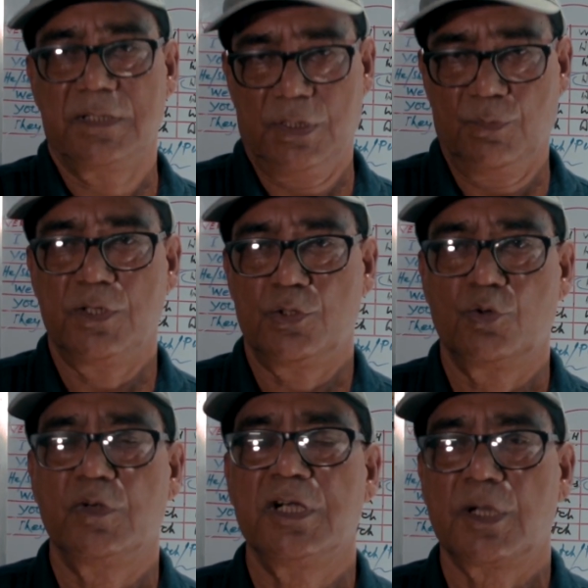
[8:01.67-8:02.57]
He was a
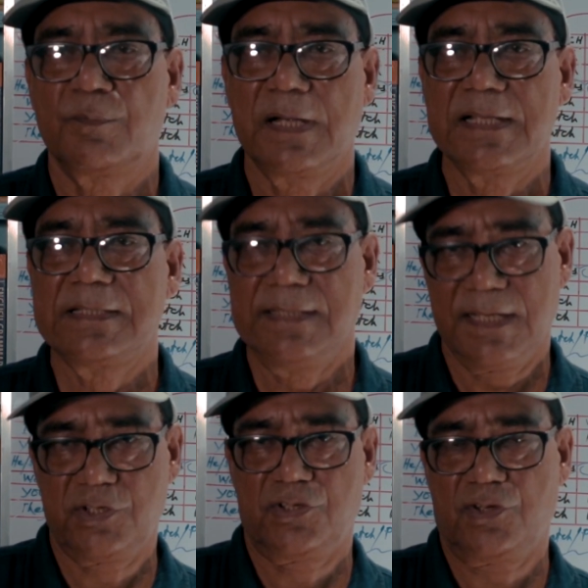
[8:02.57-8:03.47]
student of class
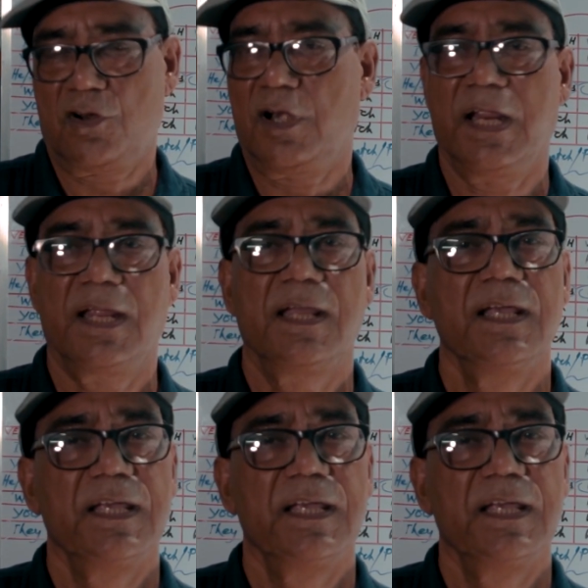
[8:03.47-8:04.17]
6 only.